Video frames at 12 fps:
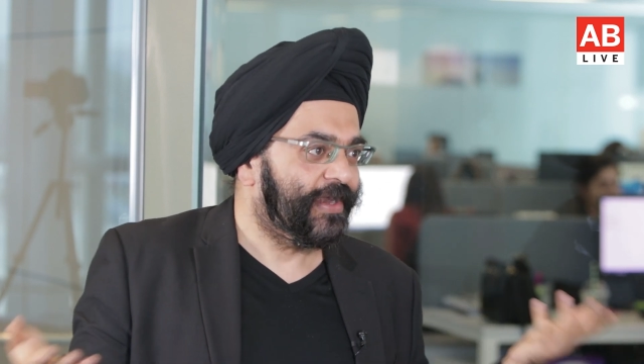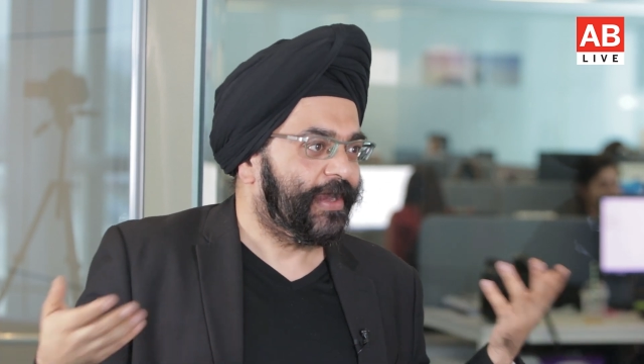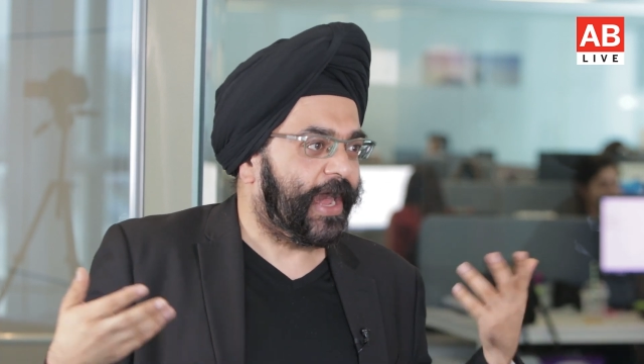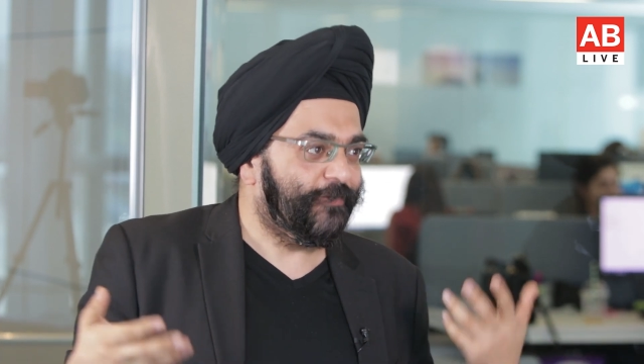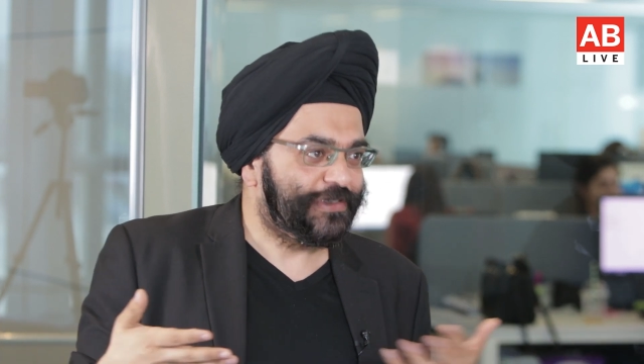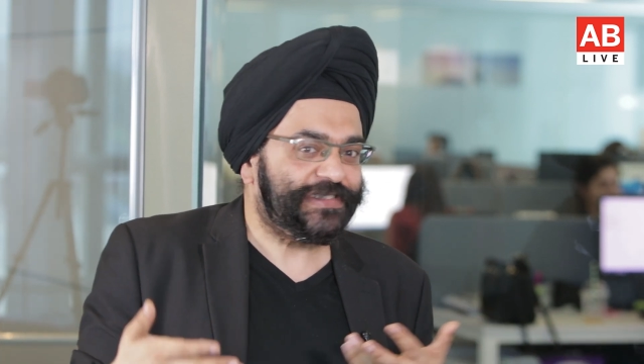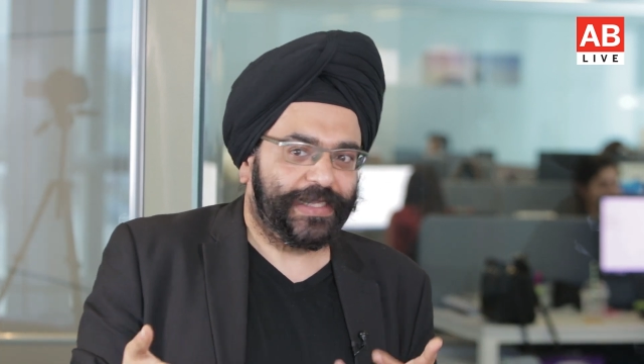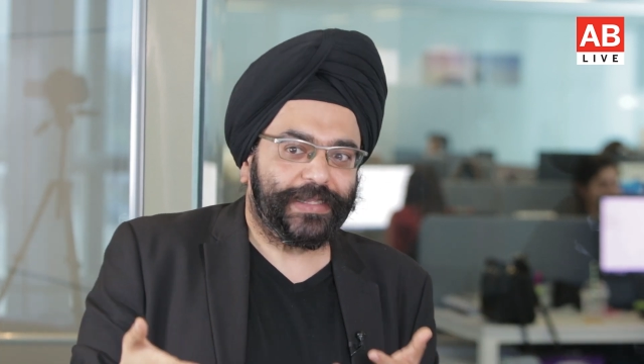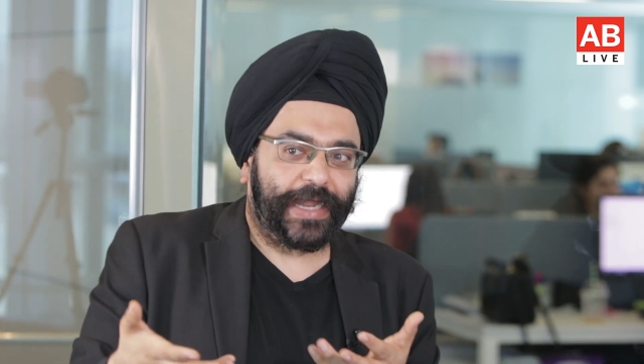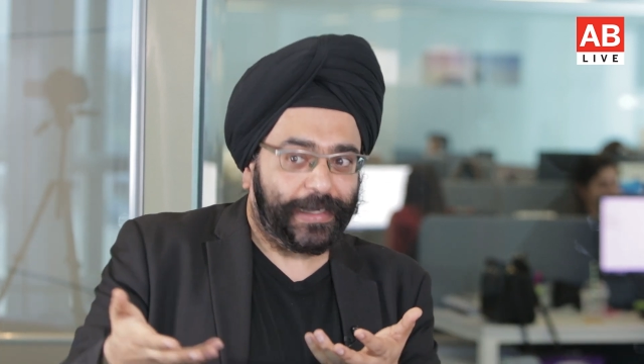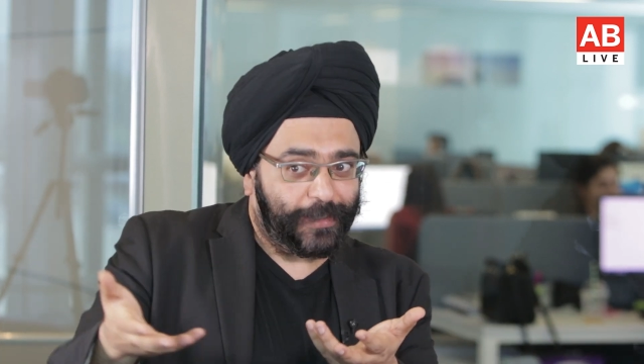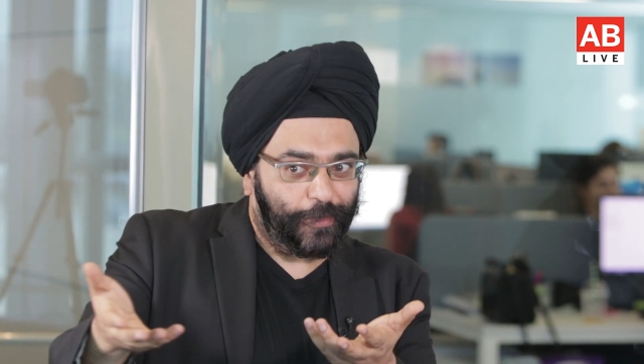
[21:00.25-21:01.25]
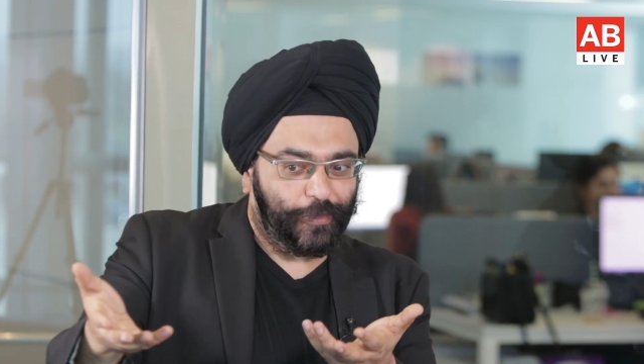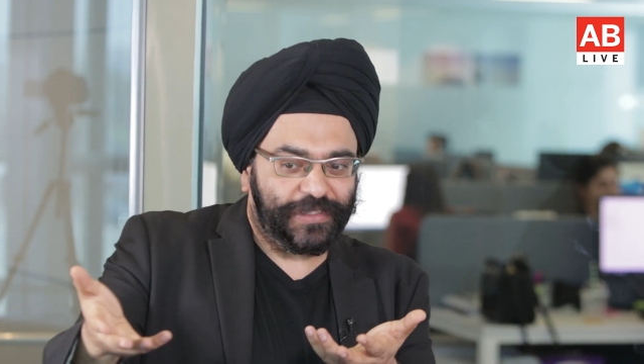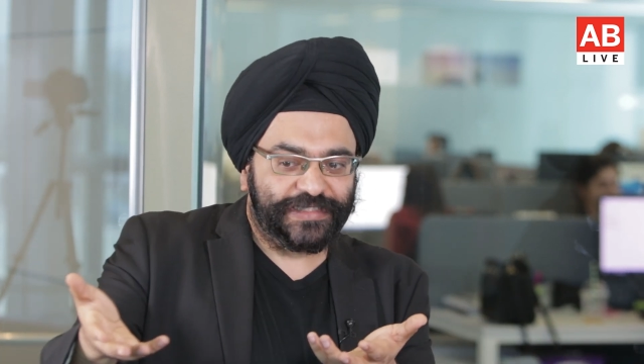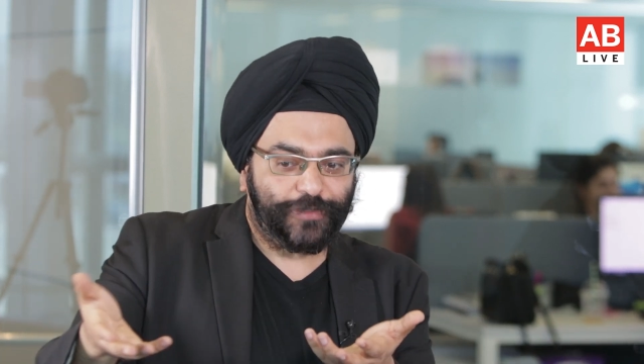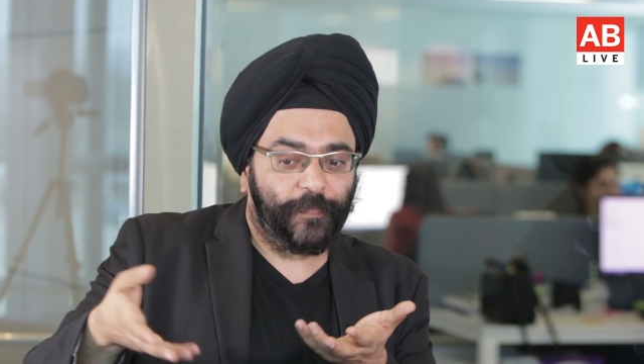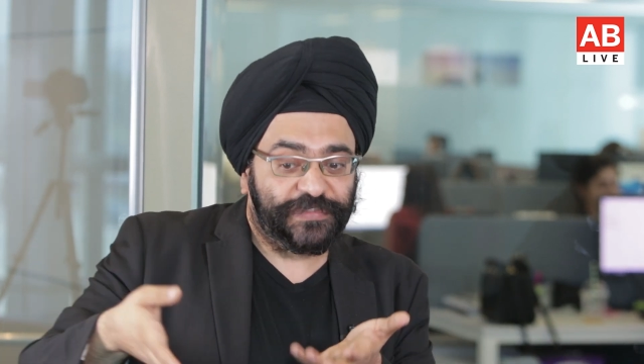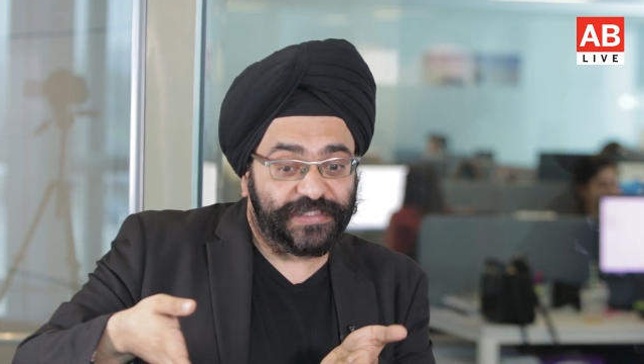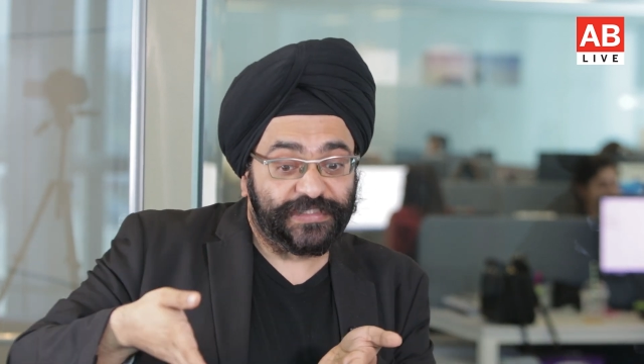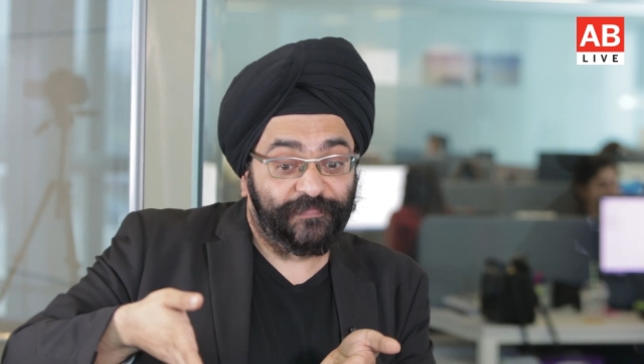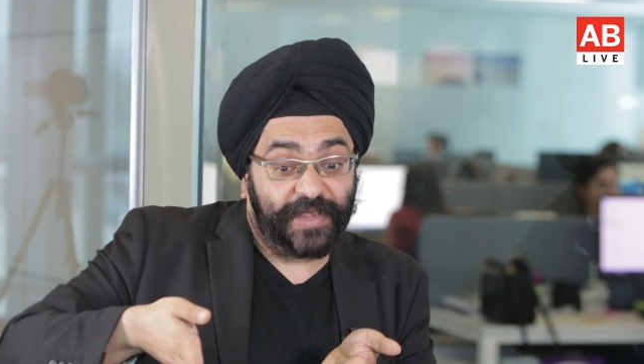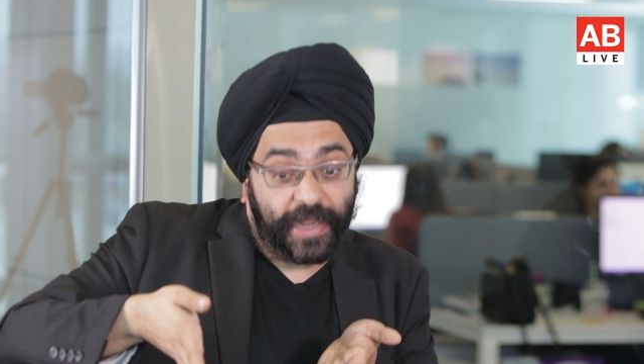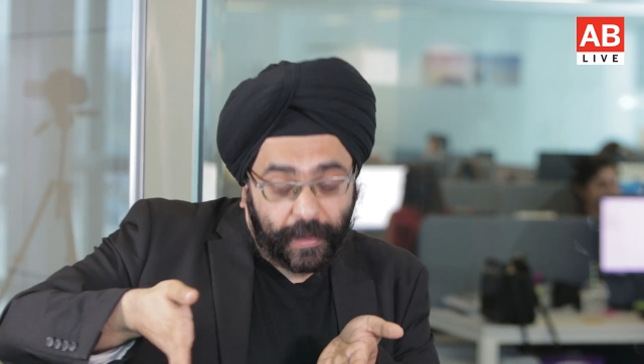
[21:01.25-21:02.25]
I would say that this options
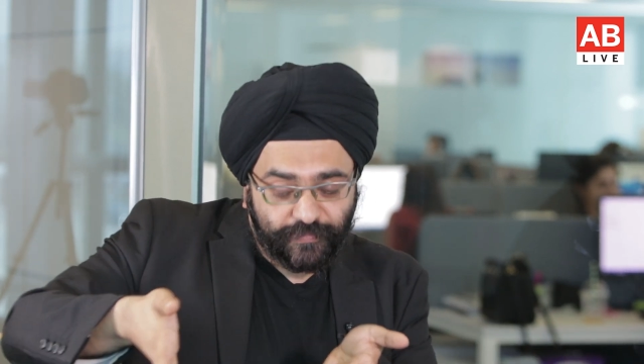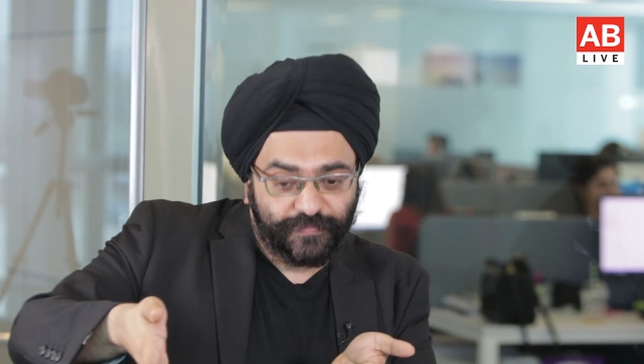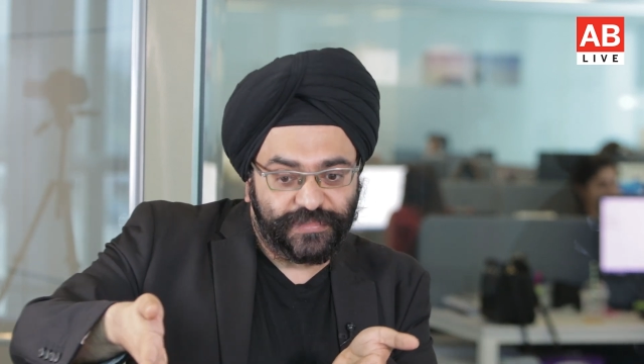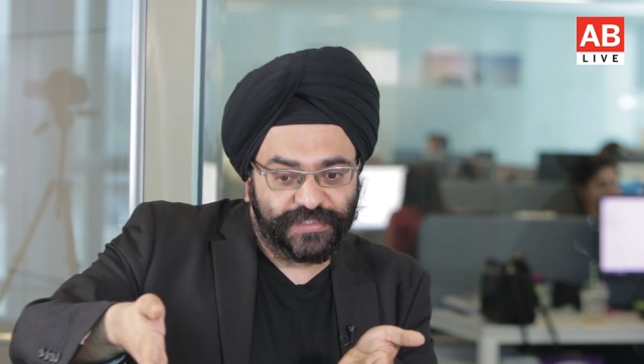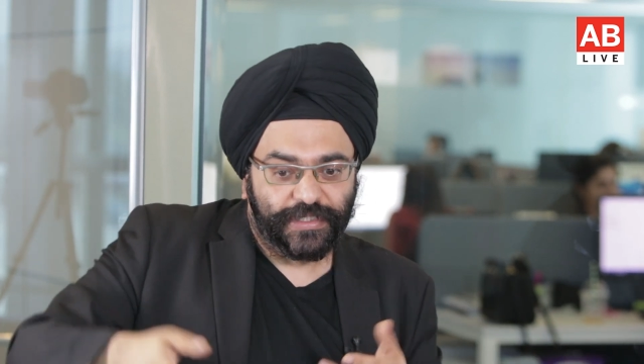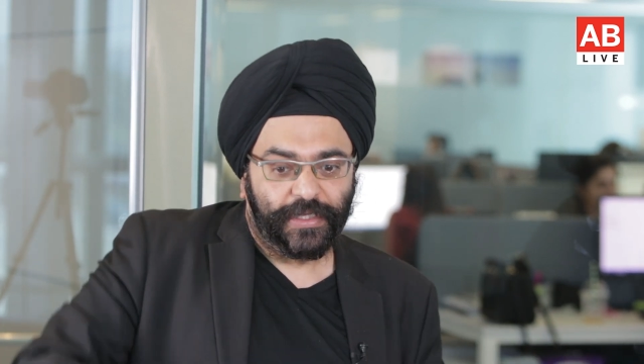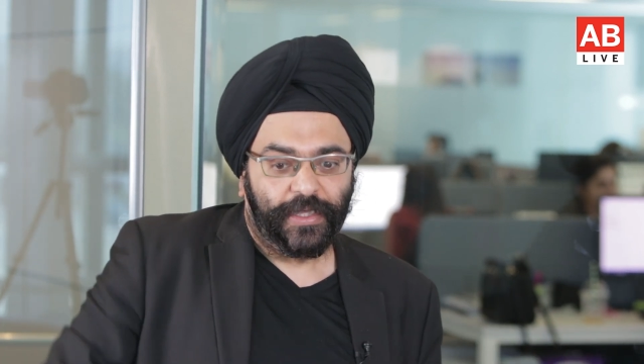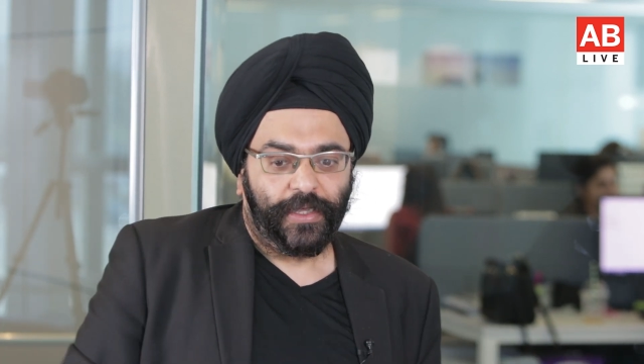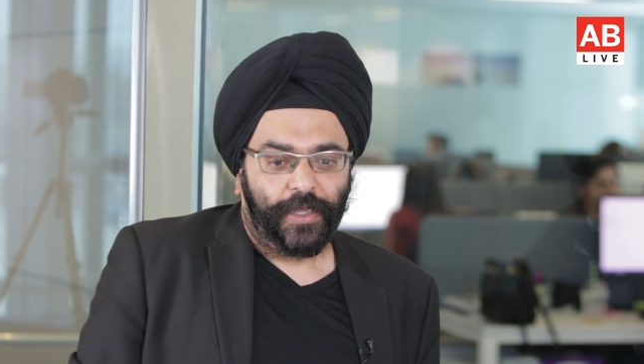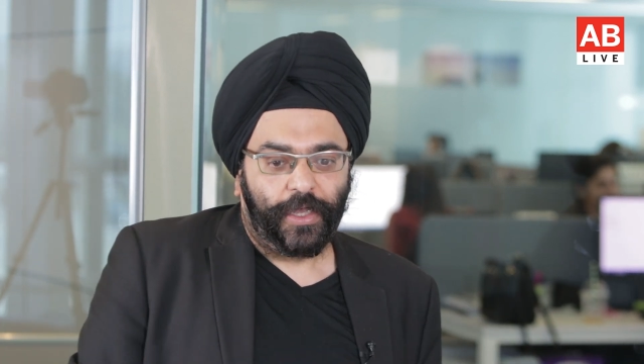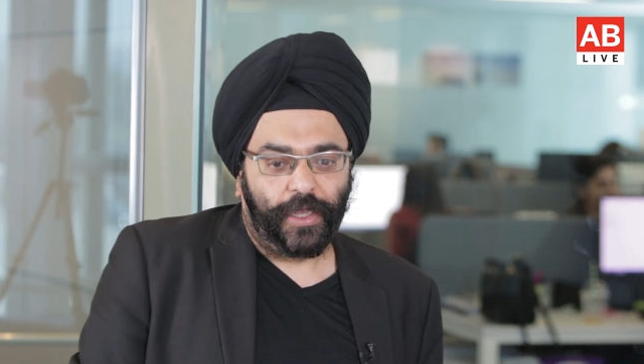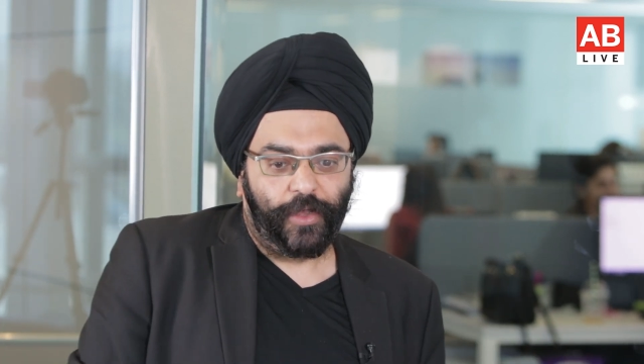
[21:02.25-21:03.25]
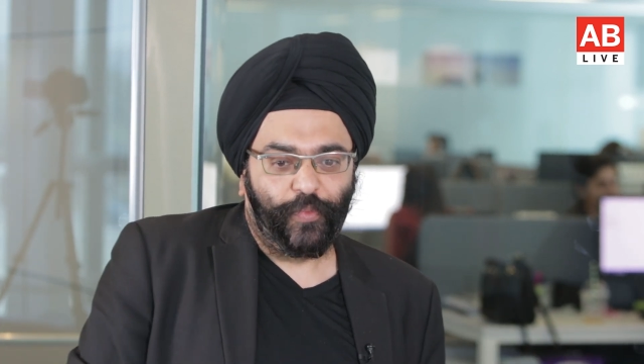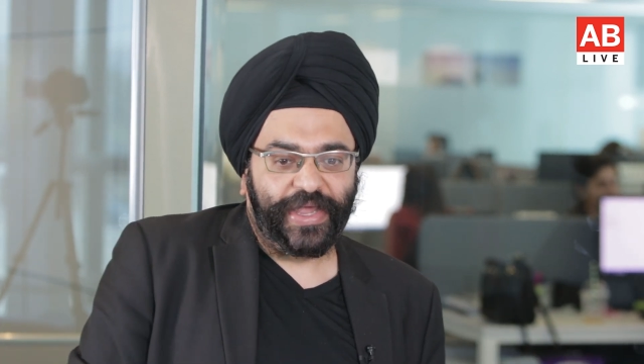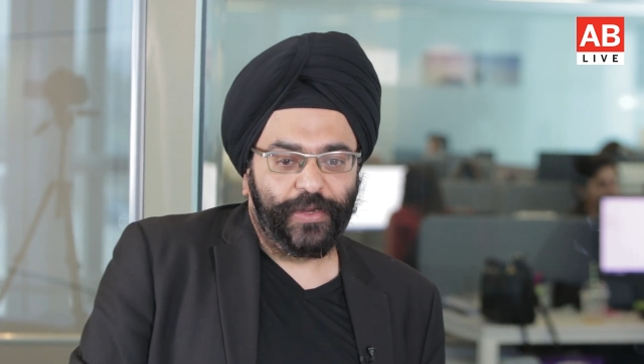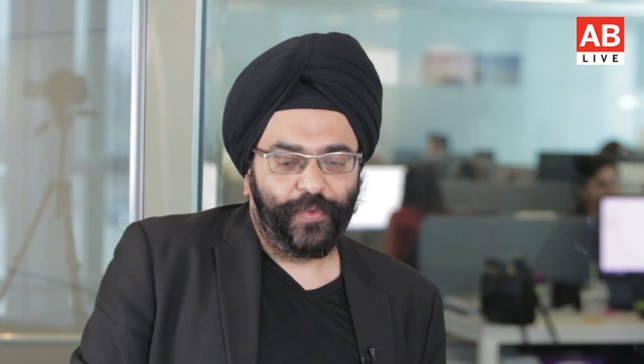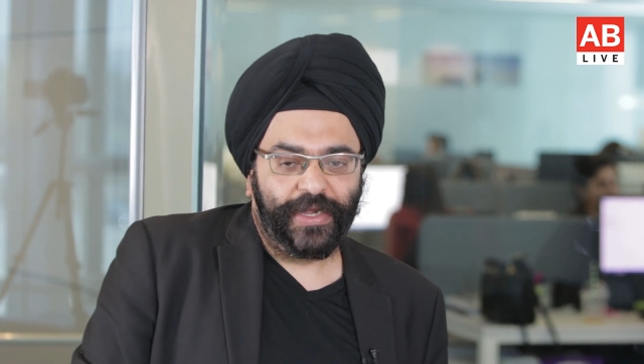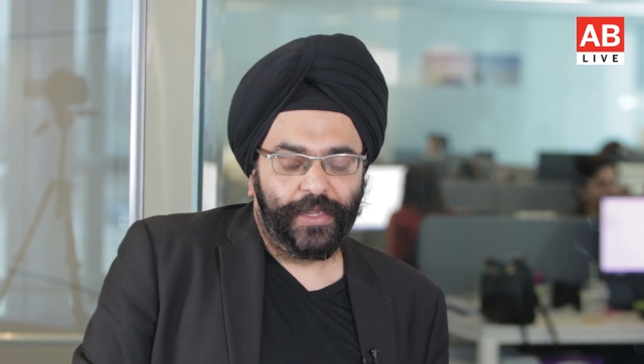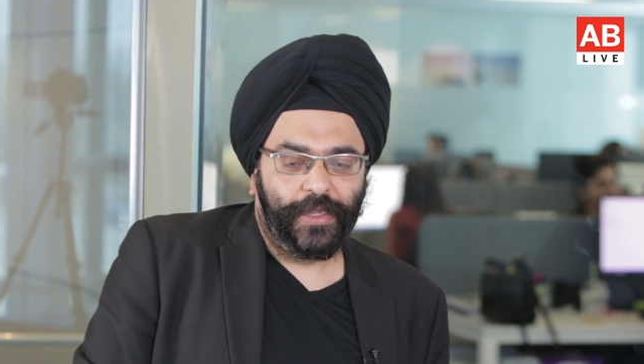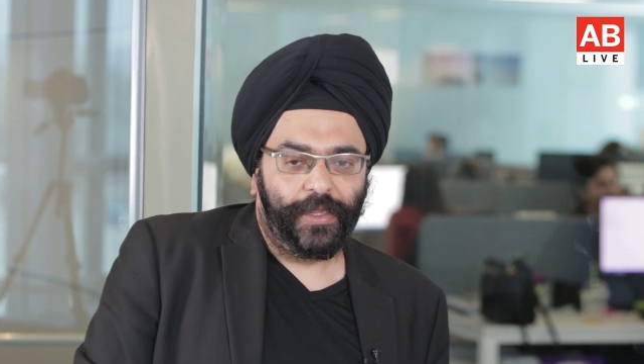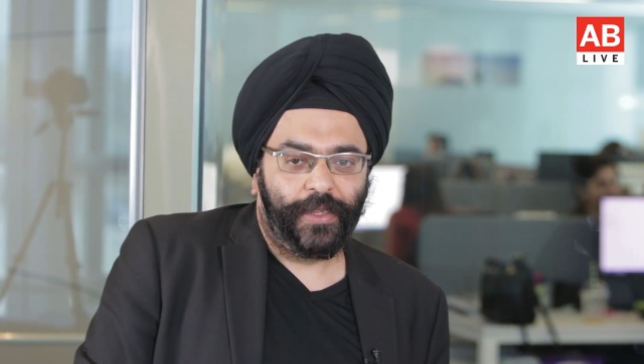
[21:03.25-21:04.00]
becomes very, very